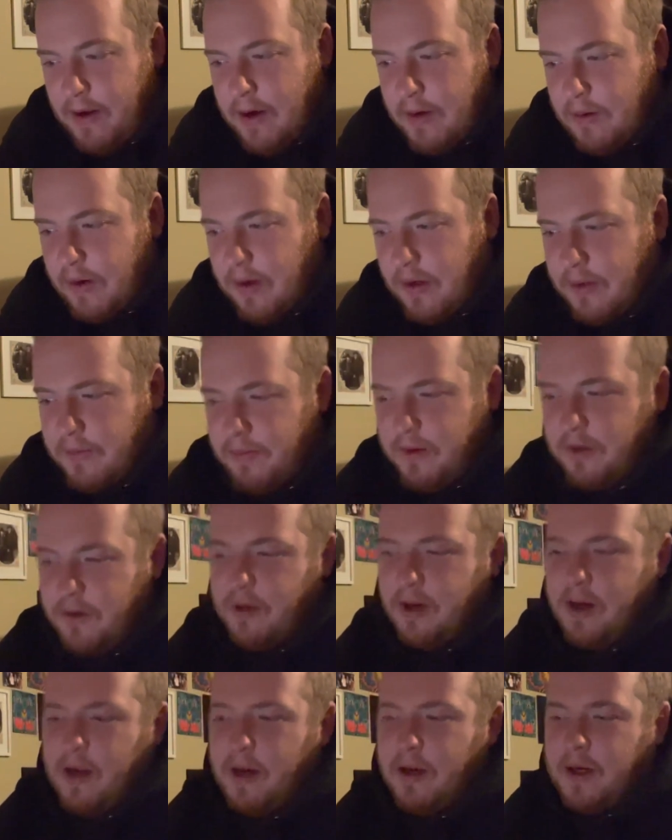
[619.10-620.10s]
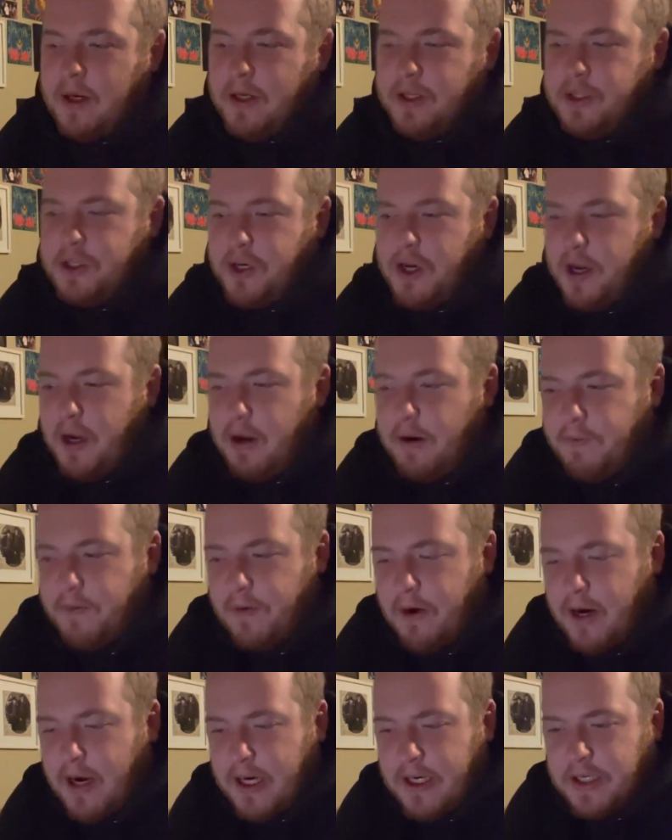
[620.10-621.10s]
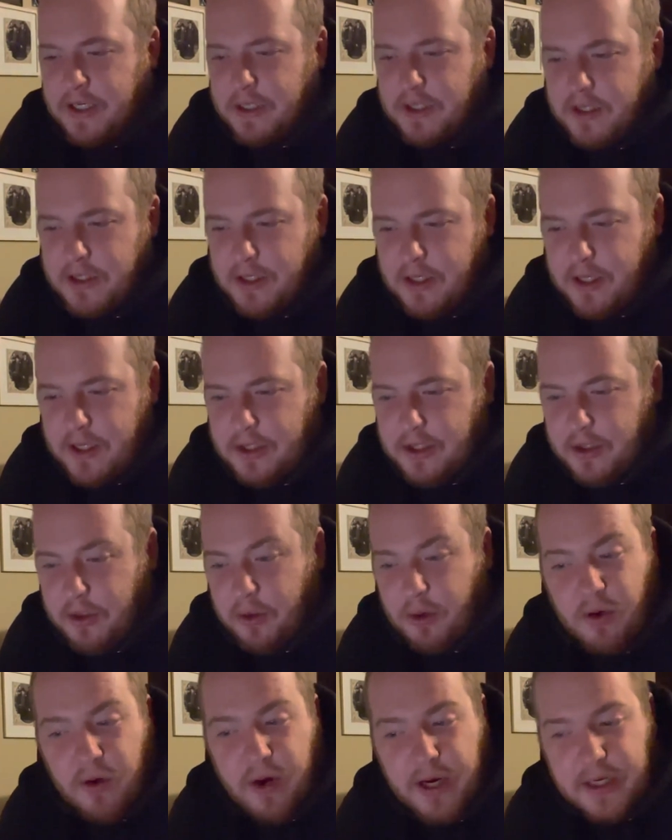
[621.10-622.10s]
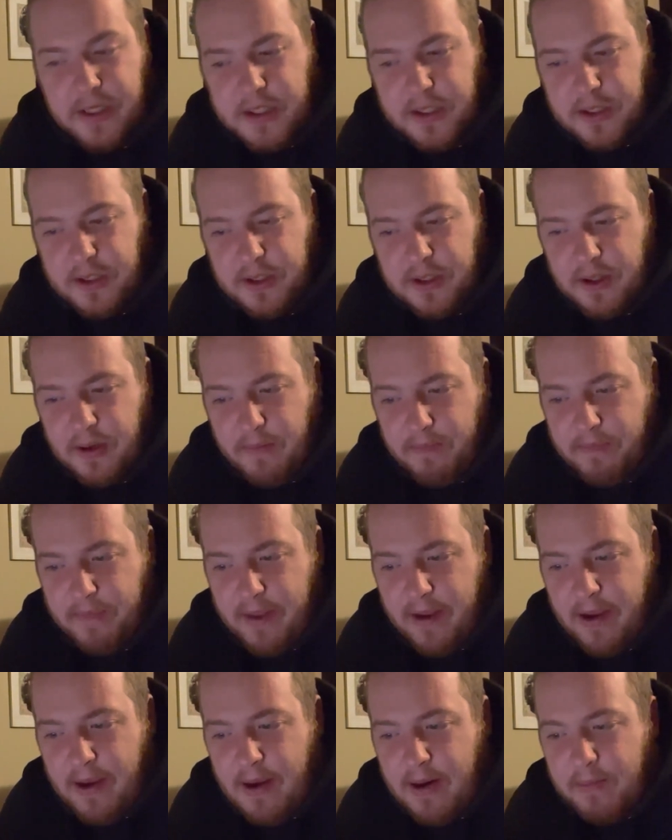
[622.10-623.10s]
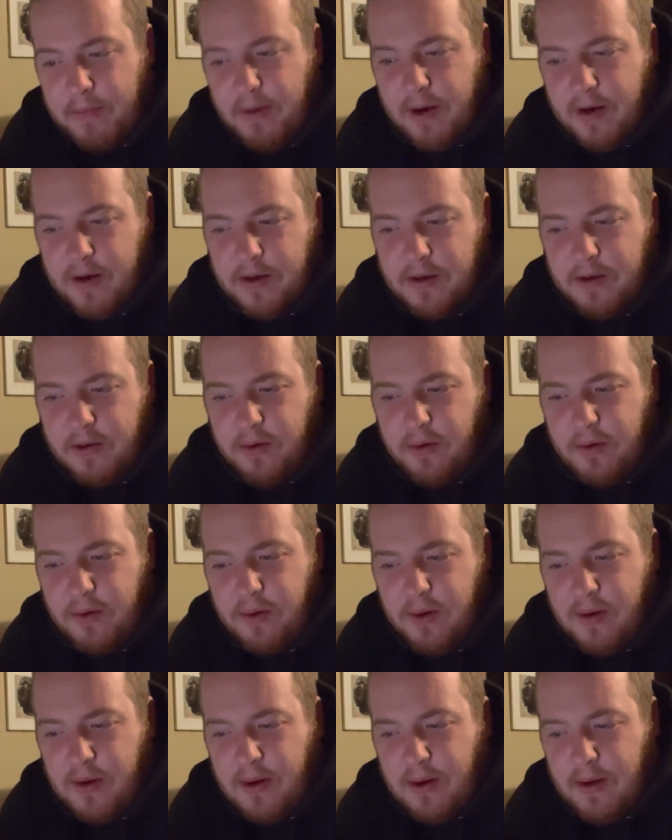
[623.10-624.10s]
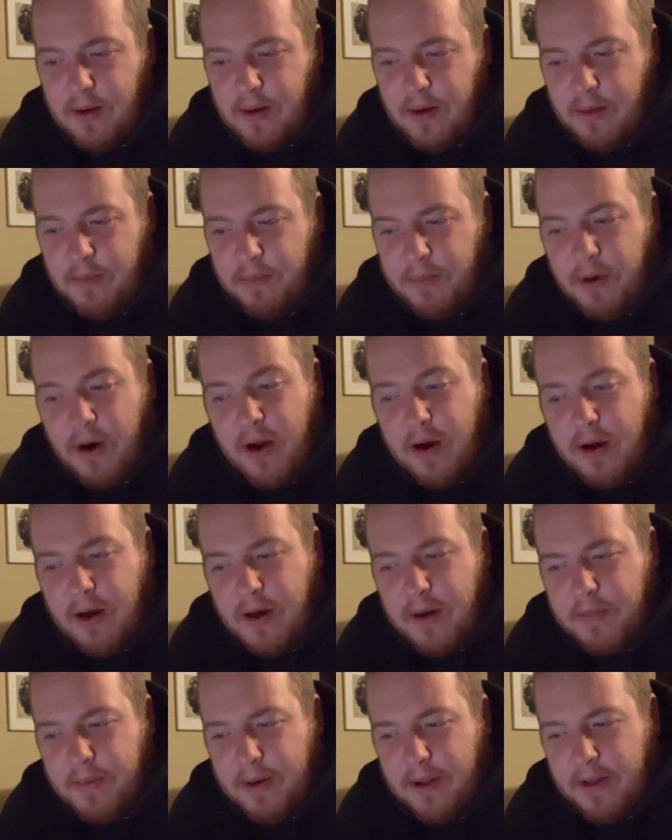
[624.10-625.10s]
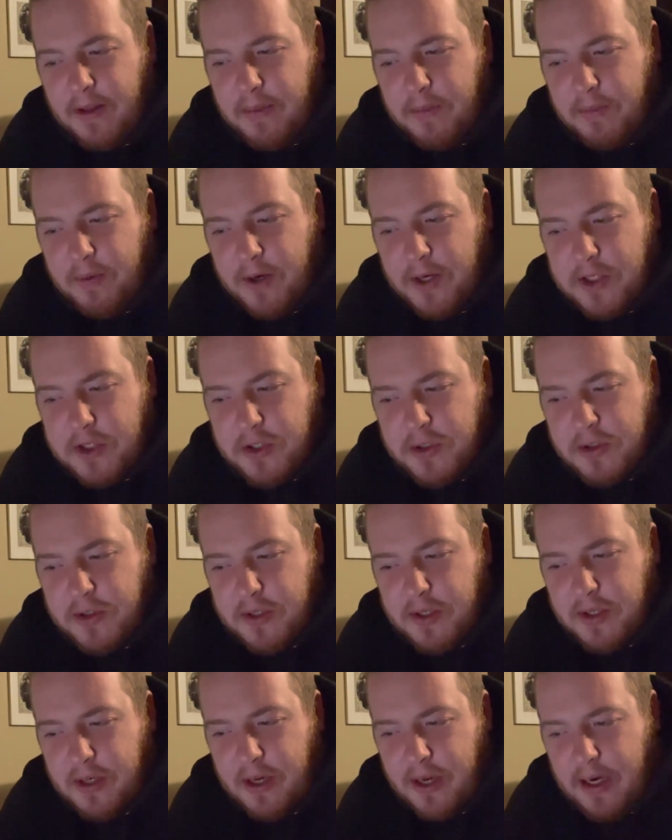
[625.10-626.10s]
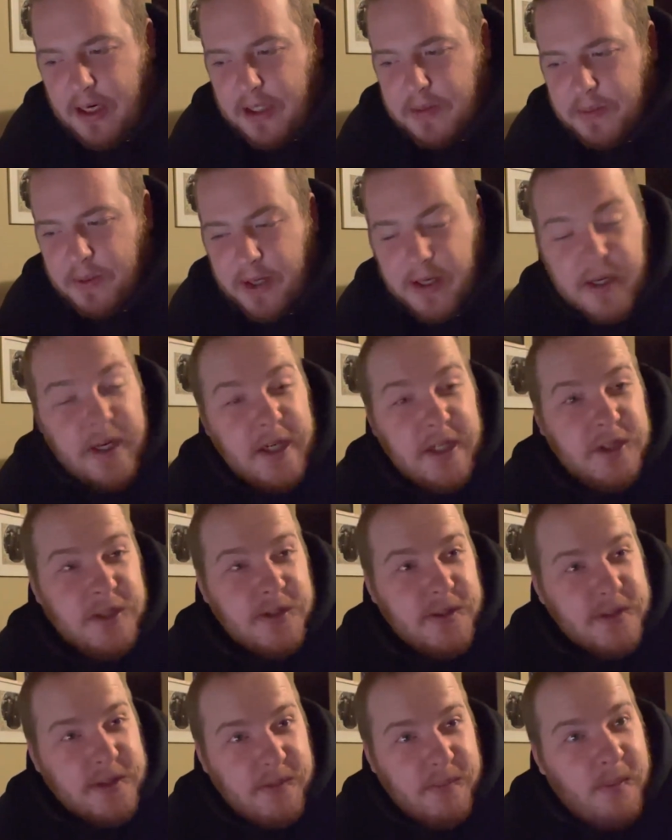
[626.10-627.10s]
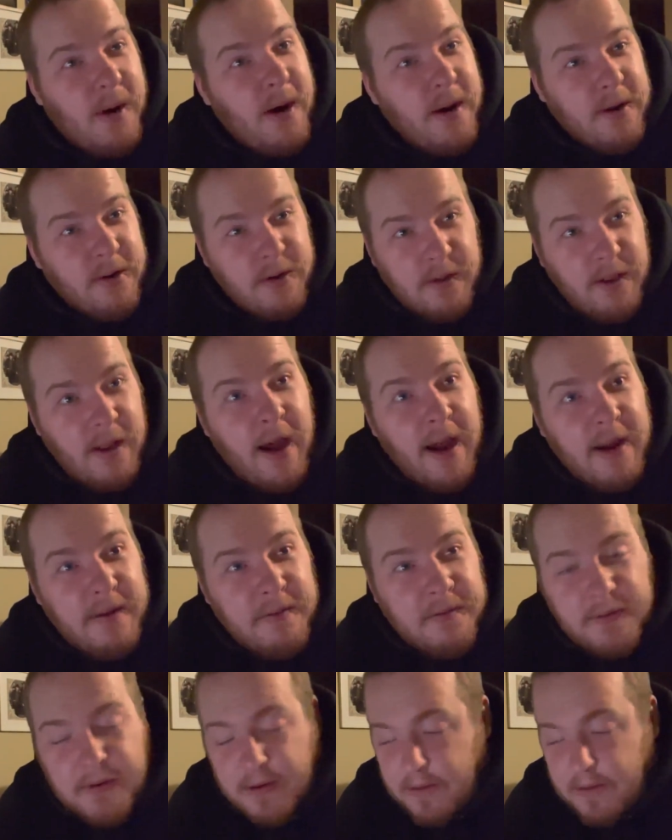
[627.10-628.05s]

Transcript: Welcome to the NHK for existential crises, brought on by the pressures and expectations of modern life.